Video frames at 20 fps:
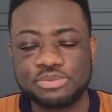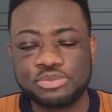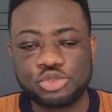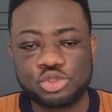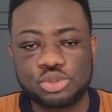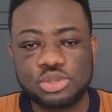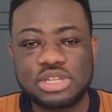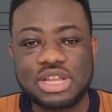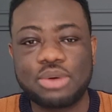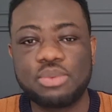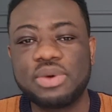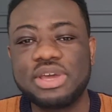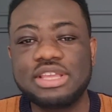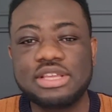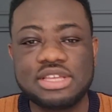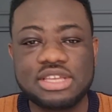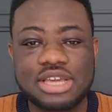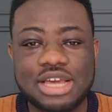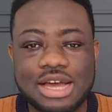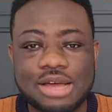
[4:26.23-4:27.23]
so that when
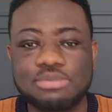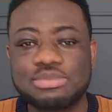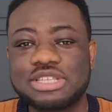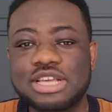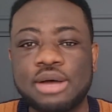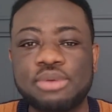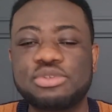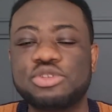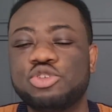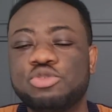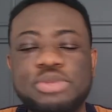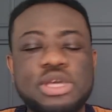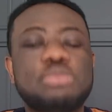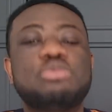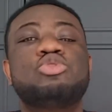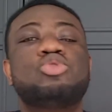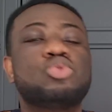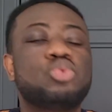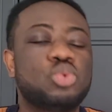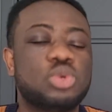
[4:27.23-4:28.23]
he comes out, he'll be able
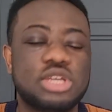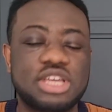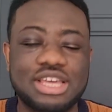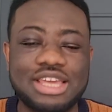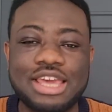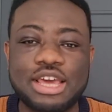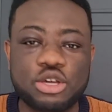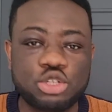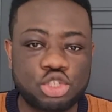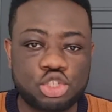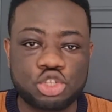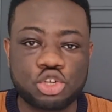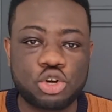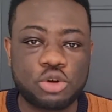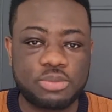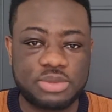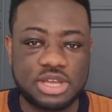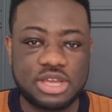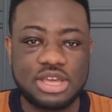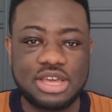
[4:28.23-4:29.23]
to get a job
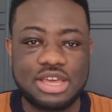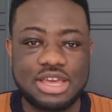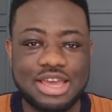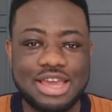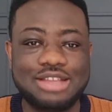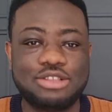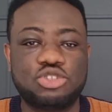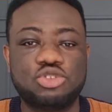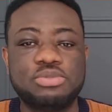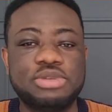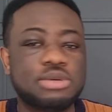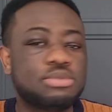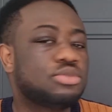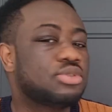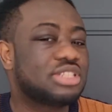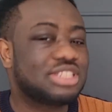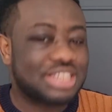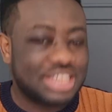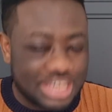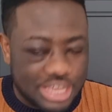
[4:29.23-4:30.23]
and to be able to
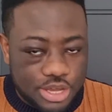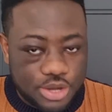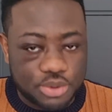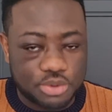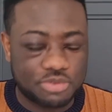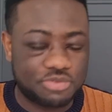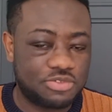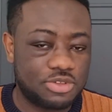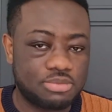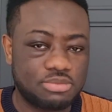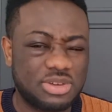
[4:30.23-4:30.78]
take care of him.